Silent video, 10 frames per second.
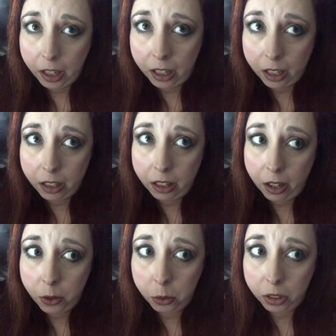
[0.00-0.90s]
And then the
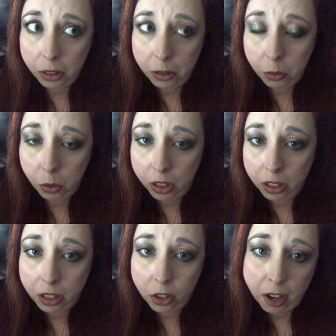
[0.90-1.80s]
other one
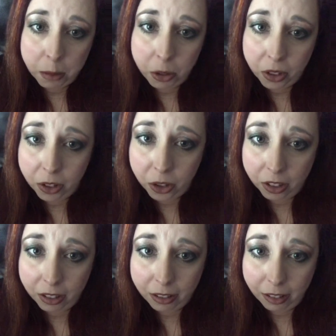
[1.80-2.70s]
was a jazz
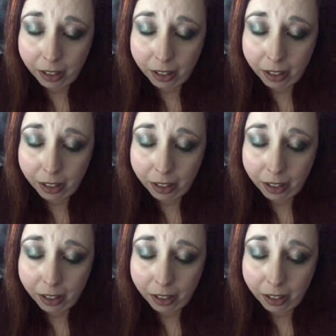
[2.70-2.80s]
musician,